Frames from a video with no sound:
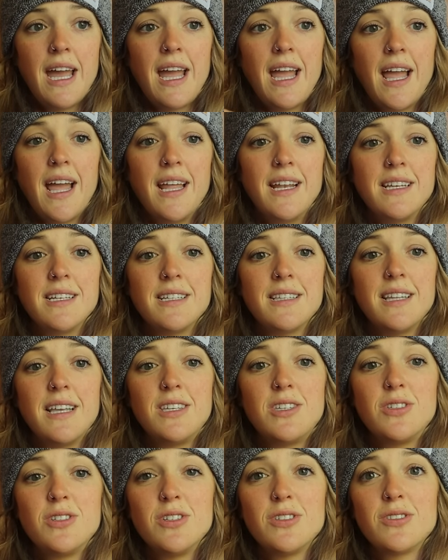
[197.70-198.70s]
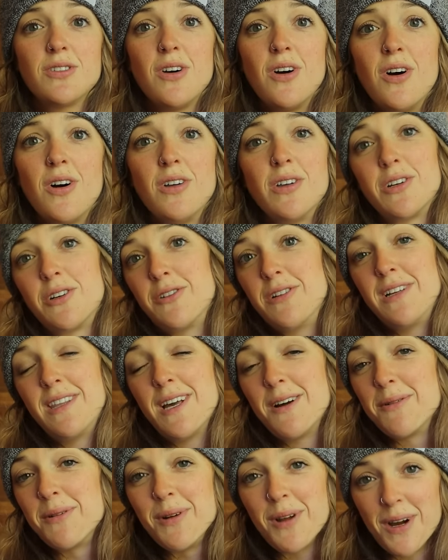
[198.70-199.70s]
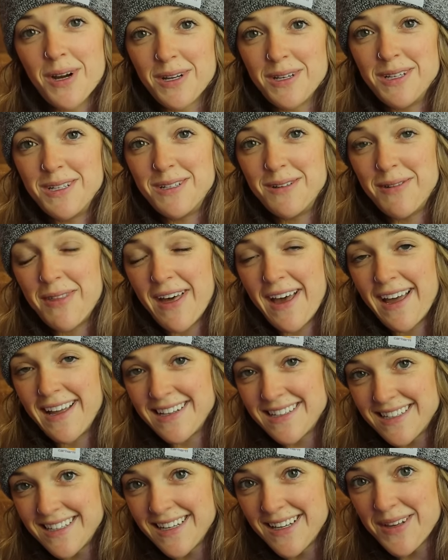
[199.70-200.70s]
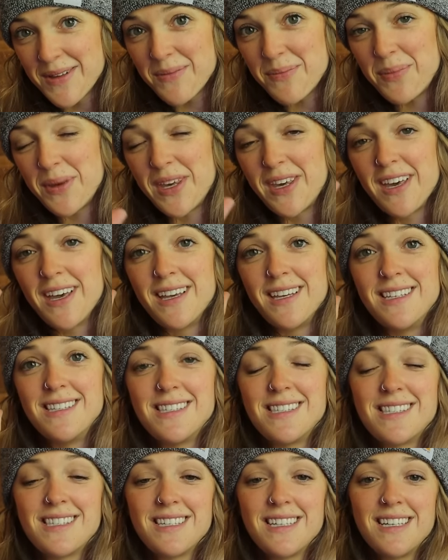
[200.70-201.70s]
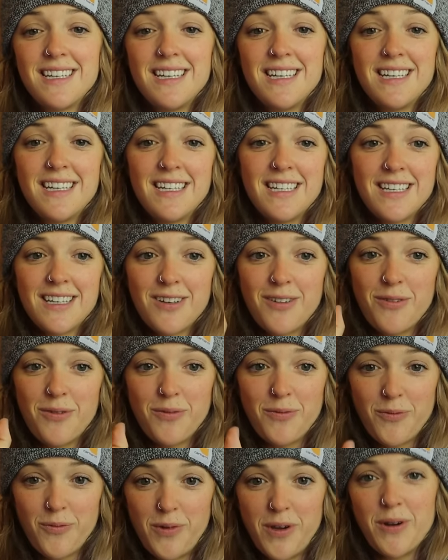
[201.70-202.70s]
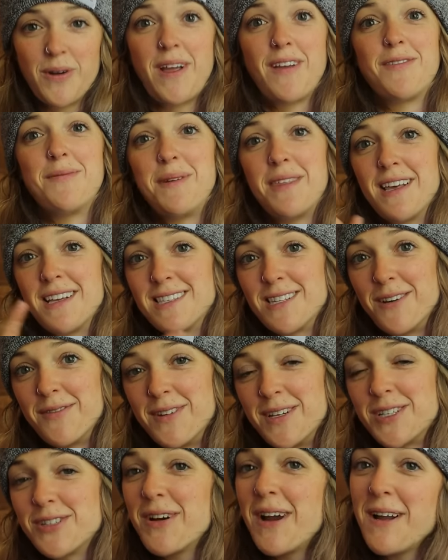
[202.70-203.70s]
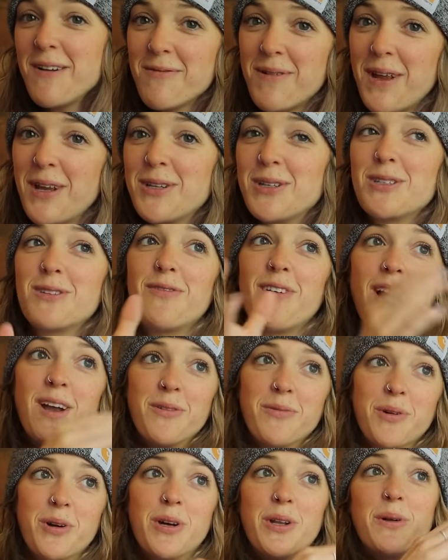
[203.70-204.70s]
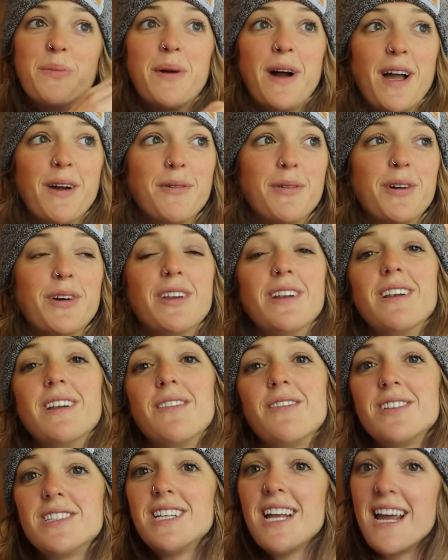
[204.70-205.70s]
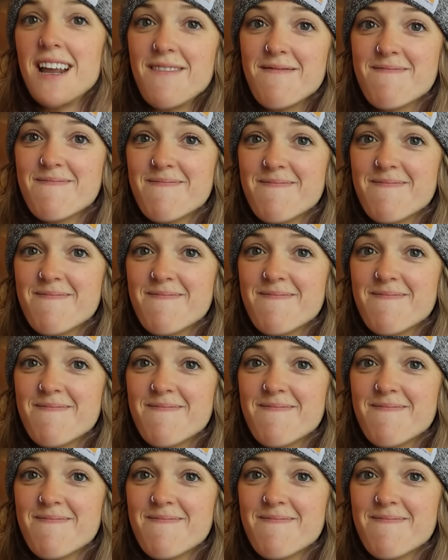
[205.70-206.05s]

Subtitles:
And let's just all agree that we're not going to do that, because we don't have to be that selfish, right? We can just find wood or buy wood in a different state